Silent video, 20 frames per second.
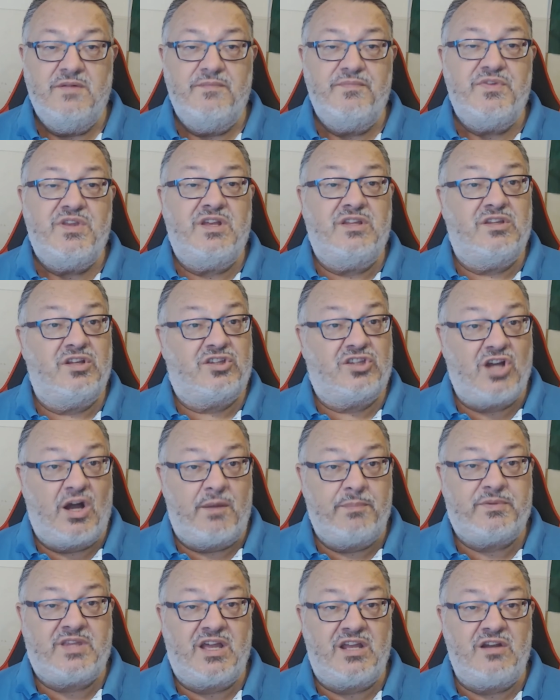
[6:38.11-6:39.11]
In the top
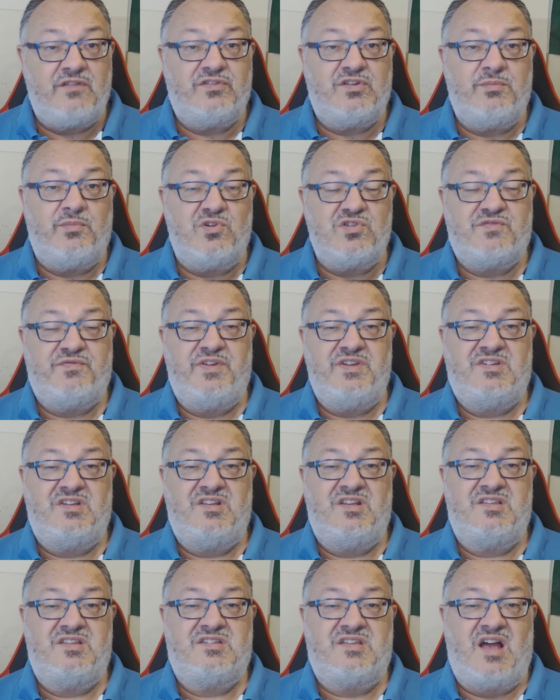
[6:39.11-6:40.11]
10 of the most visited
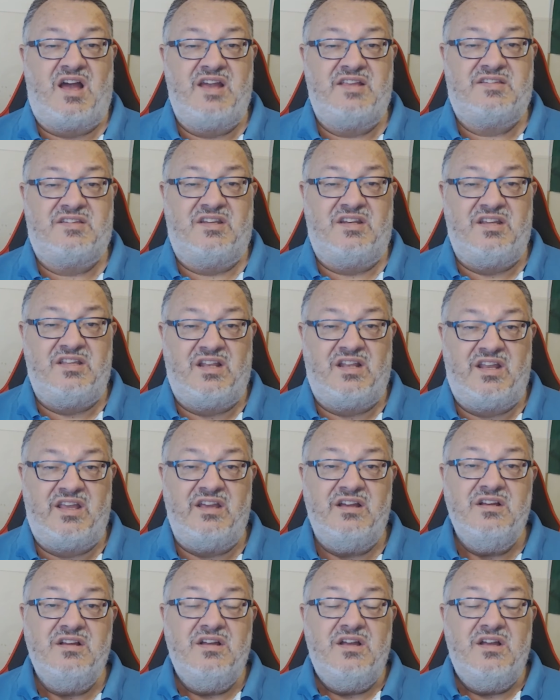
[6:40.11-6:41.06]
sites in Italy